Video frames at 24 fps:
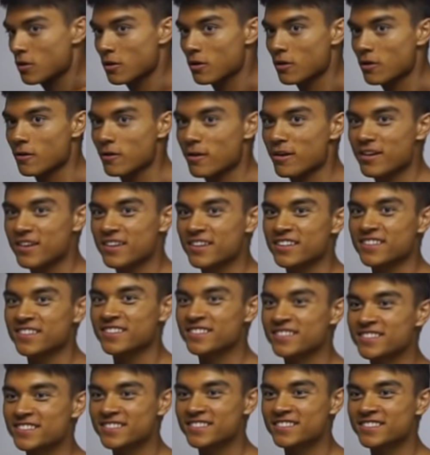
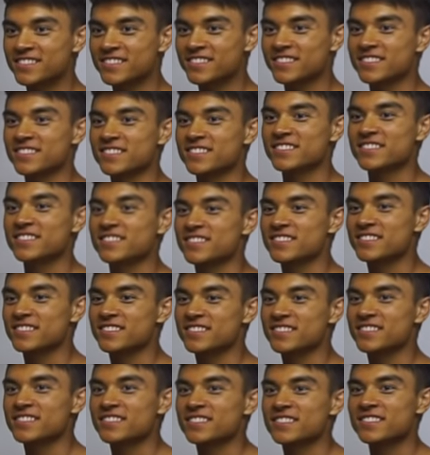
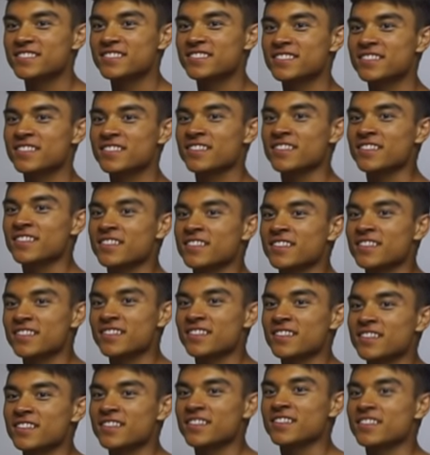
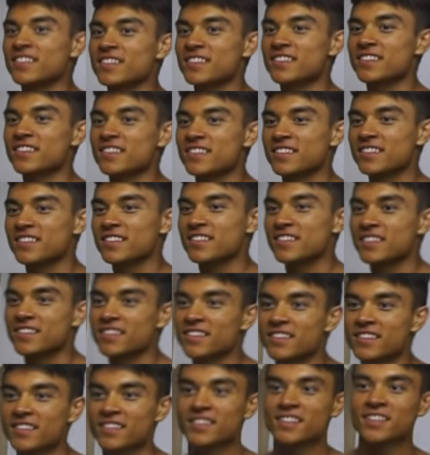
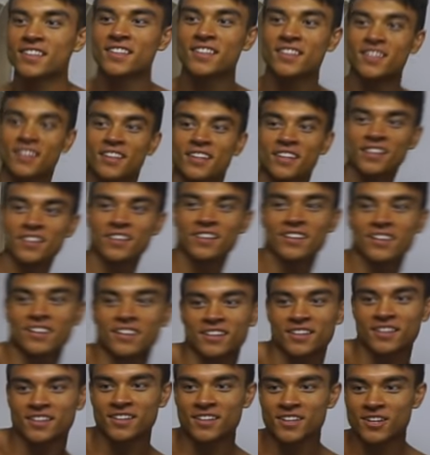
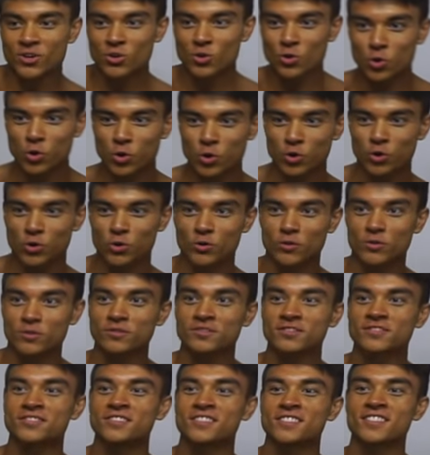
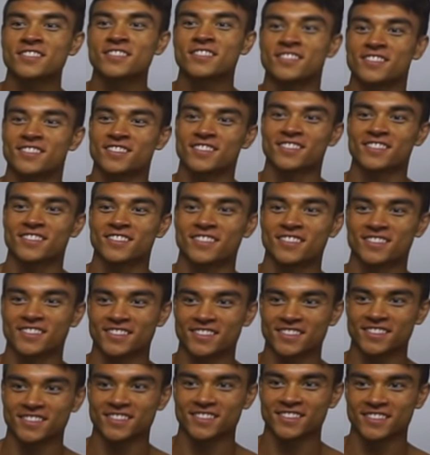
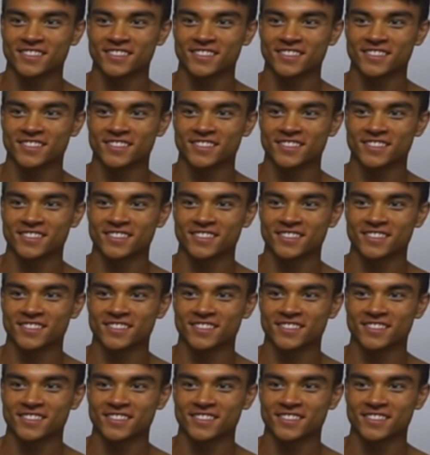(no one is talking)